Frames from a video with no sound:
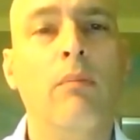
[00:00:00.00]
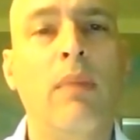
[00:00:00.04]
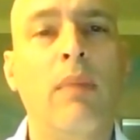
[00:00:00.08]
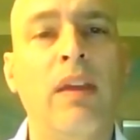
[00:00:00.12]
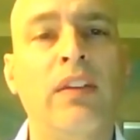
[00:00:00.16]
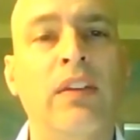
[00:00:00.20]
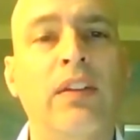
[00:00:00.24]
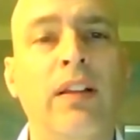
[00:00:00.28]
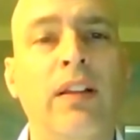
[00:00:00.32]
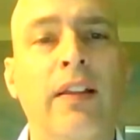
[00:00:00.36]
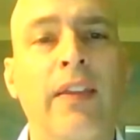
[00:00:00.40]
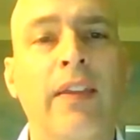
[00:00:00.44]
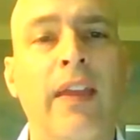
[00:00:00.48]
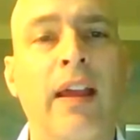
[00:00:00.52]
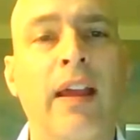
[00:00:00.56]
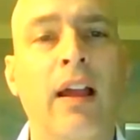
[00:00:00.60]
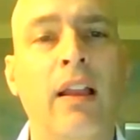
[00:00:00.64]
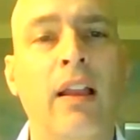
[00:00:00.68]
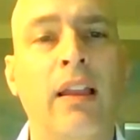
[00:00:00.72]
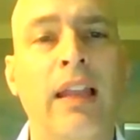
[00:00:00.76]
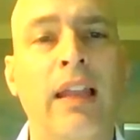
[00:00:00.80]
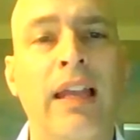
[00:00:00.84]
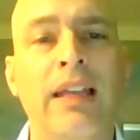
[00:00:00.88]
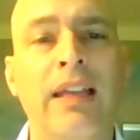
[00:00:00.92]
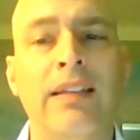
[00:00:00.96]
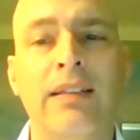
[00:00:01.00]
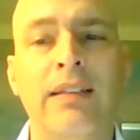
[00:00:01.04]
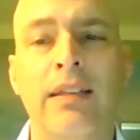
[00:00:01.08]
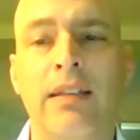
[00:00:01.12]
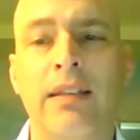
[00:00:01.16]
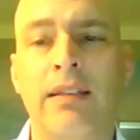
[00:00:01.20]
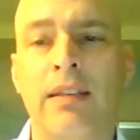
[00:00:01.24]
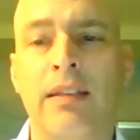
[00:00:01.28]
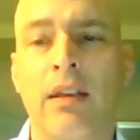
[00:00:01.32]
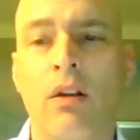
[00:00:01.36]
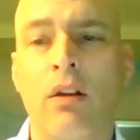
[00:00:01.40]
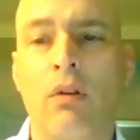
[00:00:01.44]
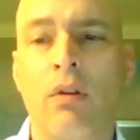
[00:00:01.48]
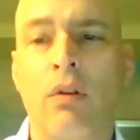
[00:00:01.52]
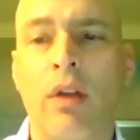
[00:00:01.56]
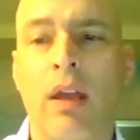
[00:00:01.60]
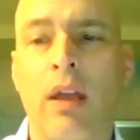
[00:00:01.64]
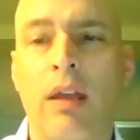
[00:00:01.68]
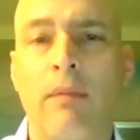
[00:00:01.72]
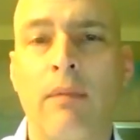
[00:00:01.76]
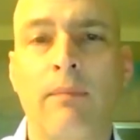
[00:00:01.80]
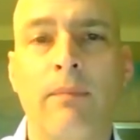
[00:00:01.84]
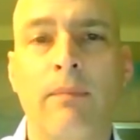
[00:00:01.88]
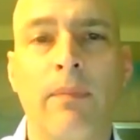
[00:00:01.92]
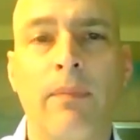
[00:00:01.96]
basically they got lazy and said,
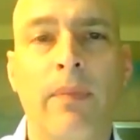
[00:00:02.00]
okay,